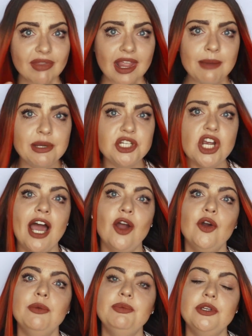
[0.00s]
But yeah,
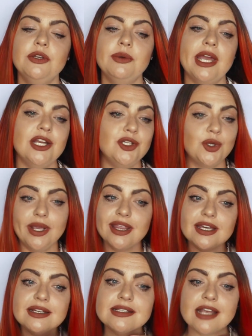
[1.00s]
I hope you enjoyed
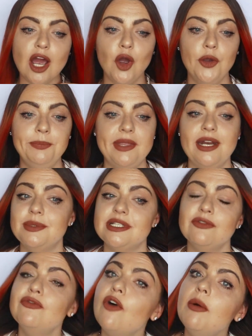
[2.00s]
this. I hope that it was
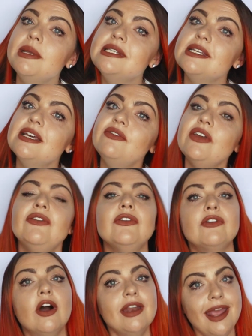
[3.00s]
informative. If
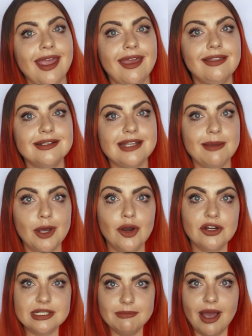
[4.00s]
you've got hair the same
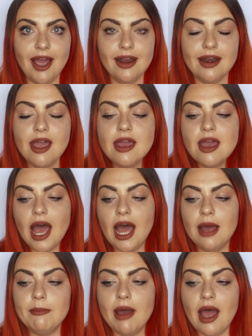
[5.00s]
color as mine,
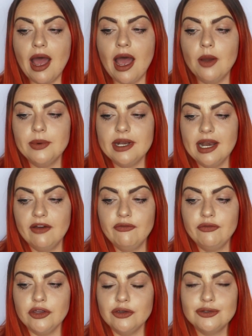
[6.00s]
I would
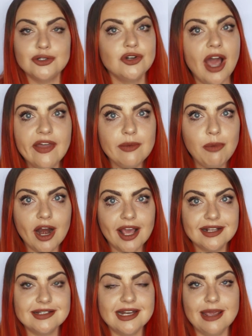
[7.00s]
love for you to try the
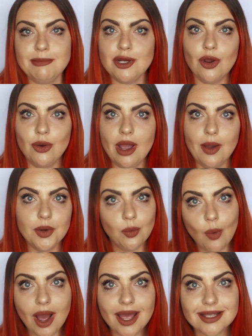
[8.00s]
product and let me know how it
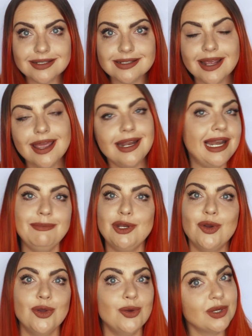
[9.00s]
was. Let me
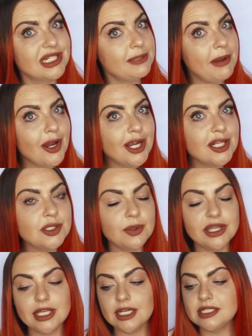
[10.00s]
know your experience
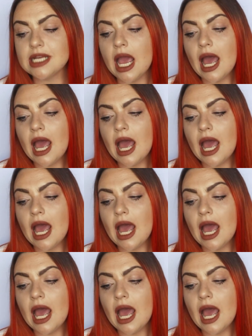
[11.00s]
with it.